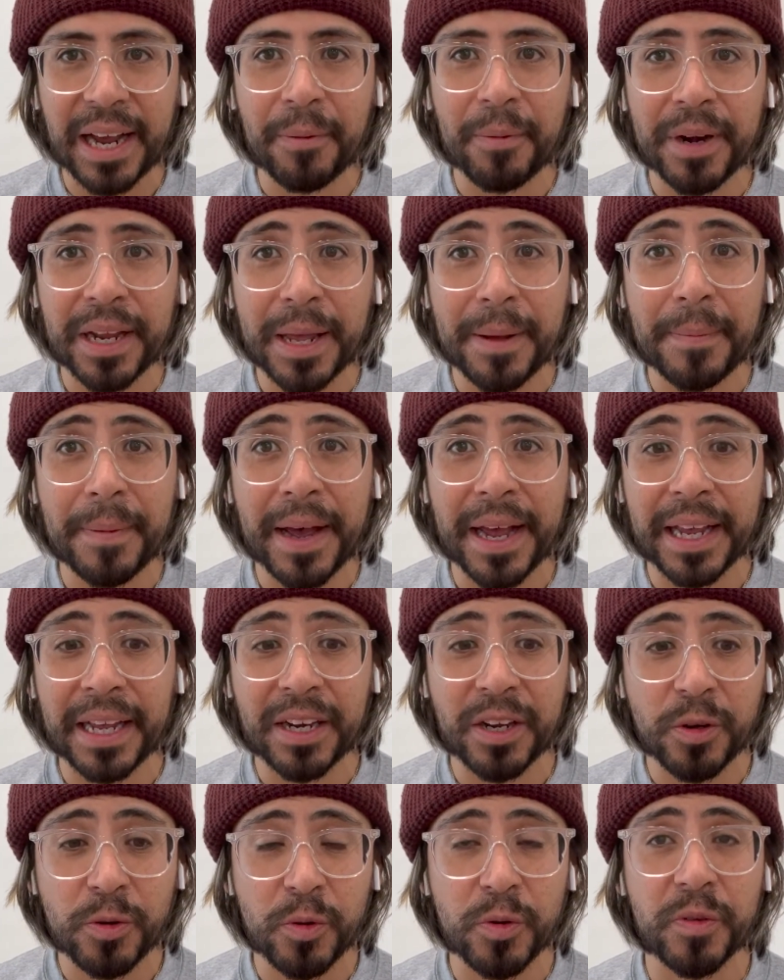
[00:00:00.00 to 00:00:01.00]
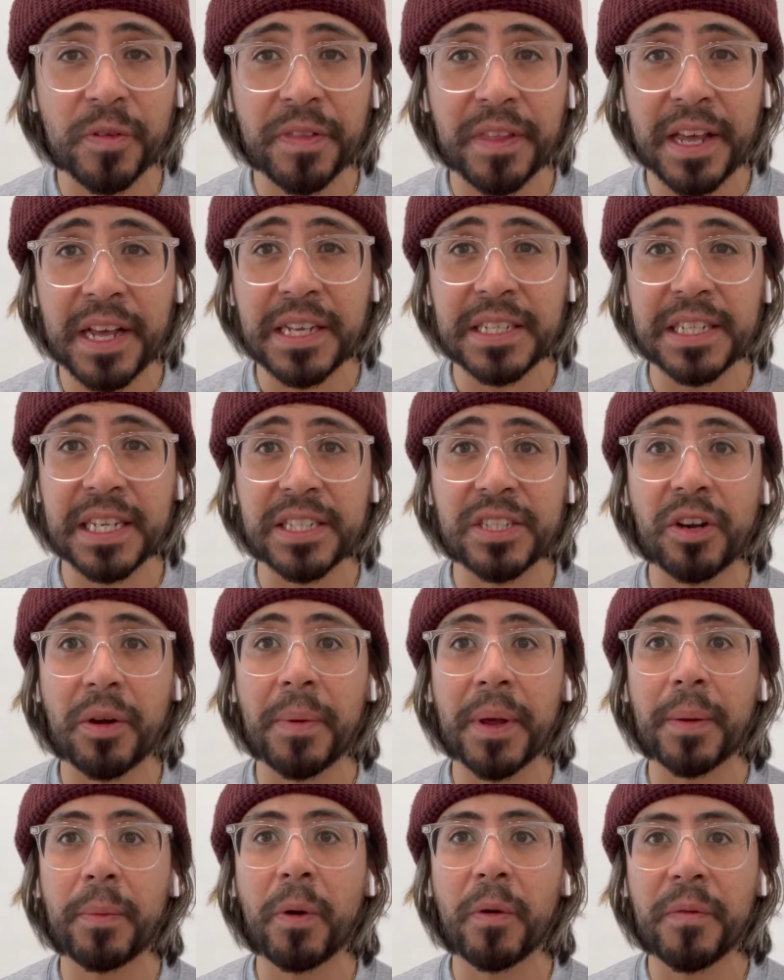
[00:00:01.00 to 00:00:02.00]
I want to get back in the groove of things and start
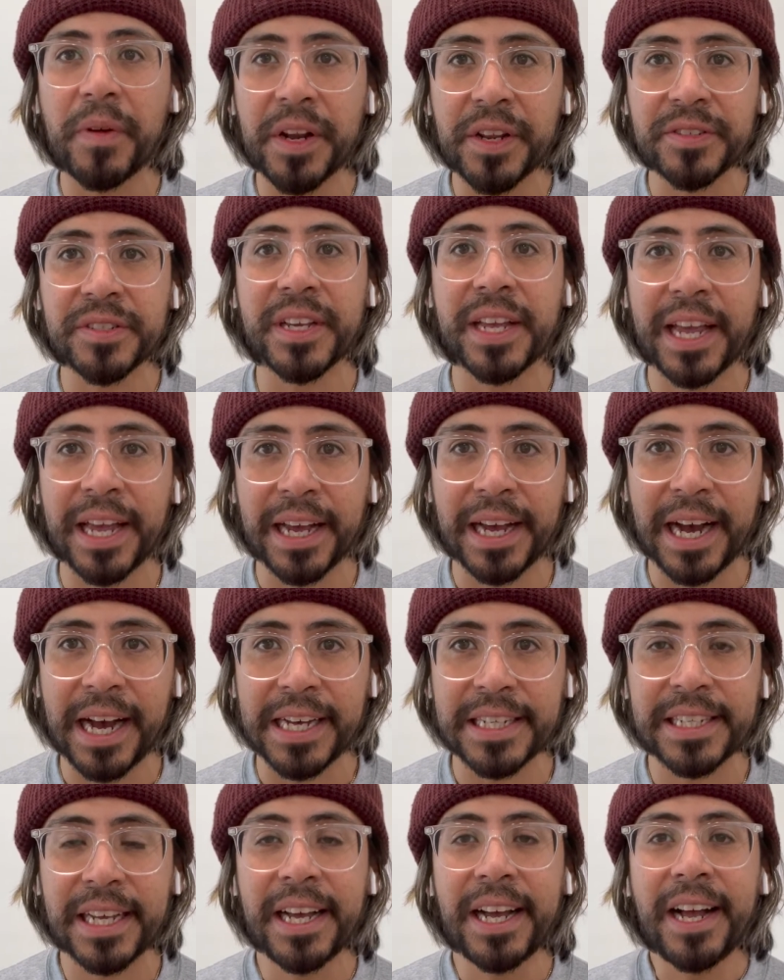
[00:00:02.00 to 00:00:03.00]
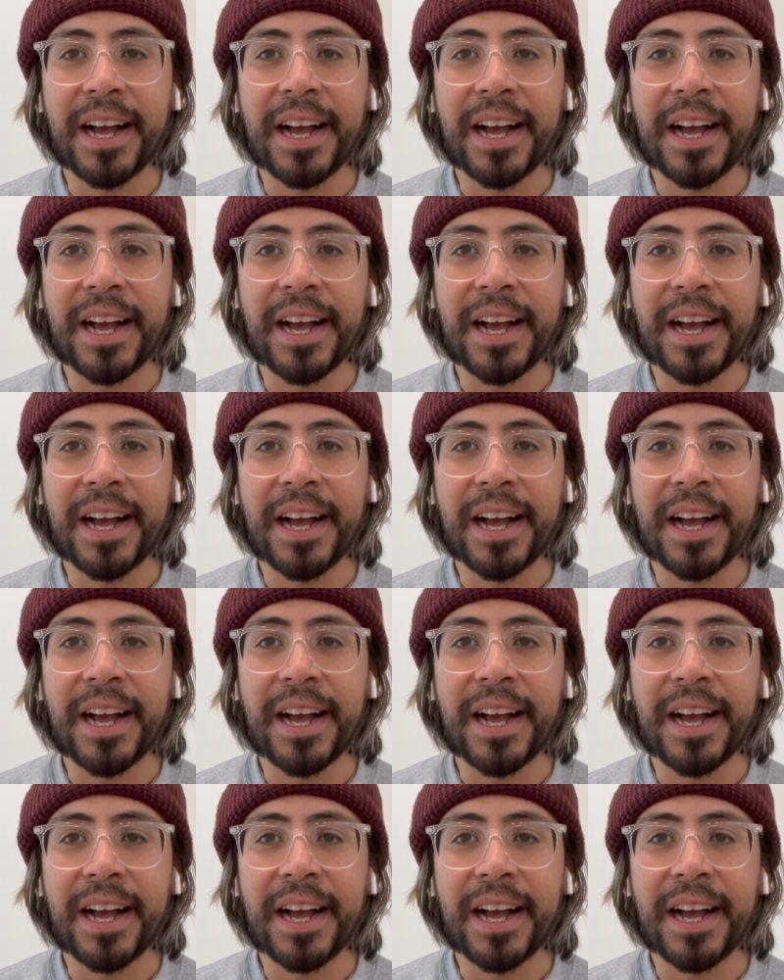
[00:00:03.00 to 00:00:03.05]
making more videos again, guys.